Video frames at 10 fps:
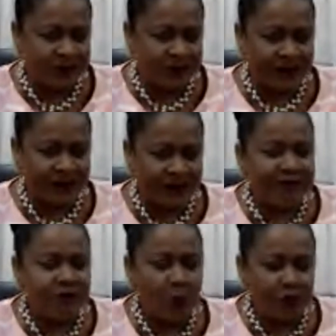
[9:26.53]
at the
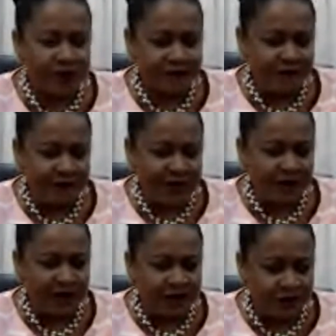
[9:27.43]
time the only
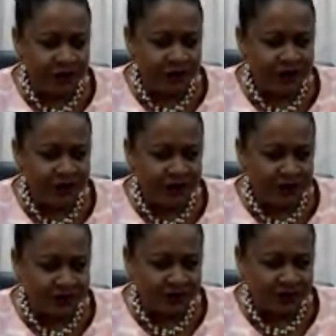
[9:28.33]
female lecturing in the
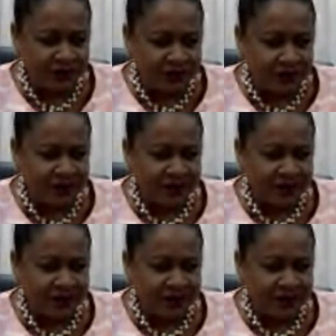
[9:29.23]
department.